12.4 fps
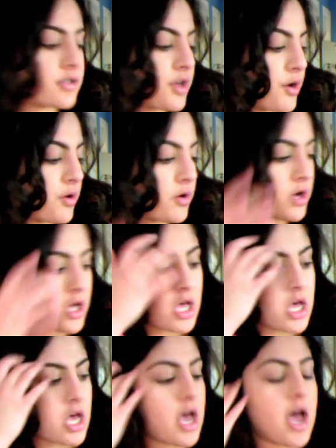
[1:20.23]
So
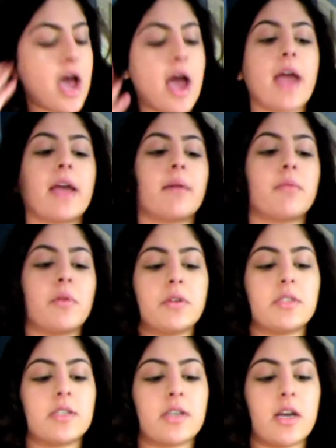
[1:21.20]
I am
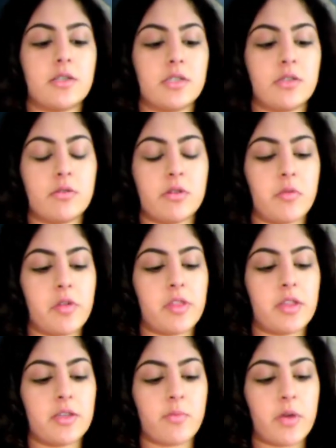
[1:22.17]
going to contour with
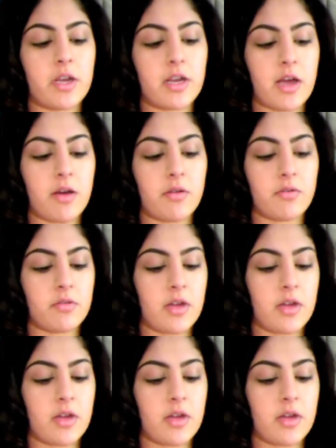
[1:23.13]
this right now.